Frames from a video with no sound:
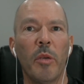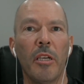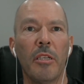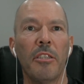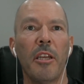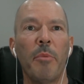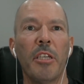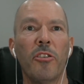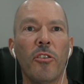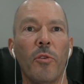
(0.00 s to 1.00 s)
stepping
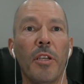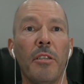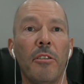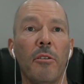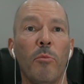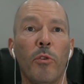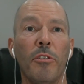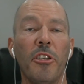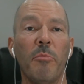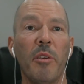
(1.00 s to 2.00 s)
stone into
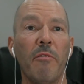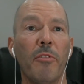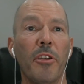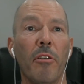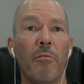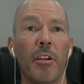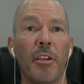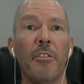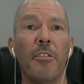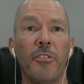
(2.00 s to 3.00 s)
MotoGP for young
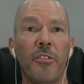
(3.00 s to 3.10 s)
riders.